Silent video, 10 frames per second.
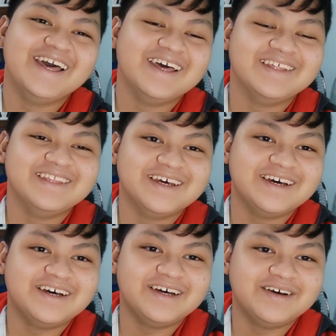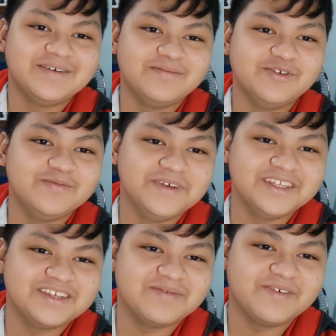and the
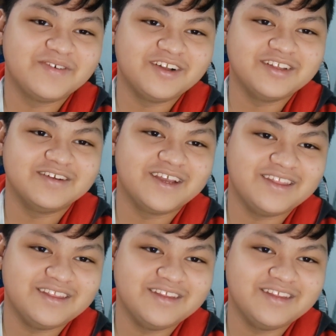movements of a fault, right?